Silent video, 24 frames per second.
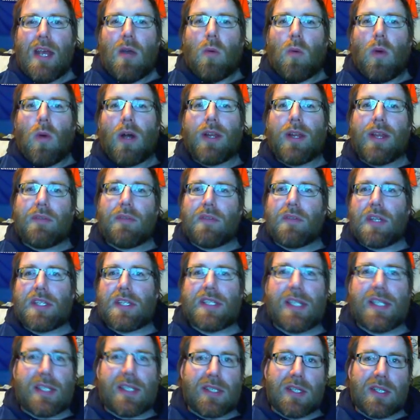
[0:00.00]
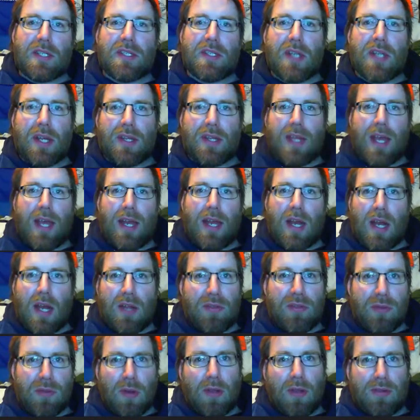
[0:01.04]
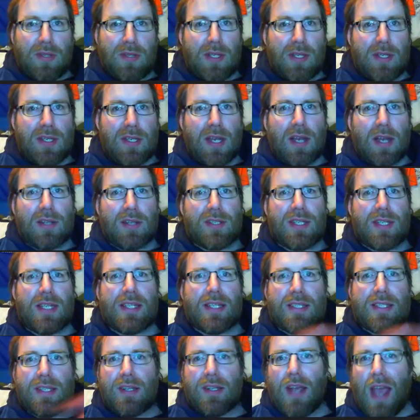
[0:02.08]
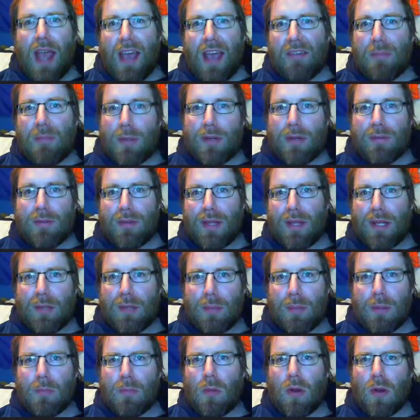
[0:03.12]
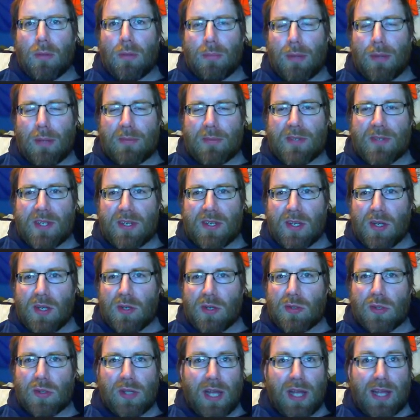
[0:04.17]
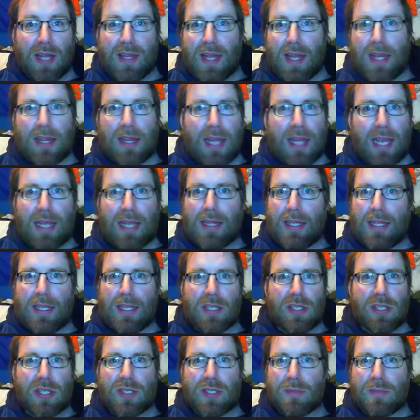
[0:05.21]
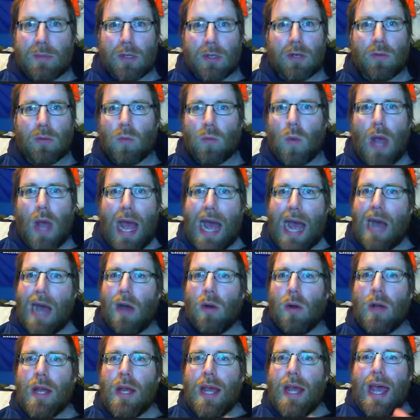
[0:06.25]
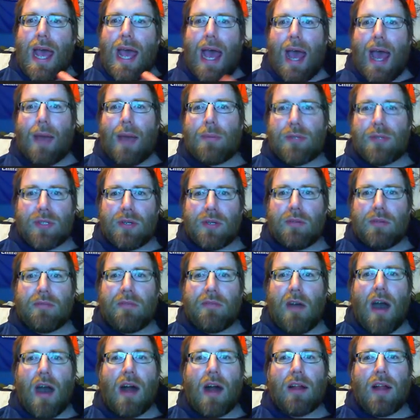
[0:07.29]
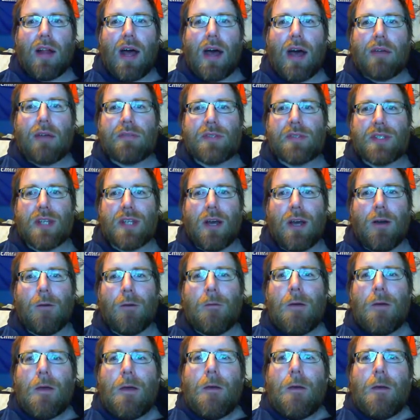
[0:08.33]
while they've consistently done that throughout the entire season, there have been a little bit more blips than usual, and then lately it's just been a wow, absolute fall off. So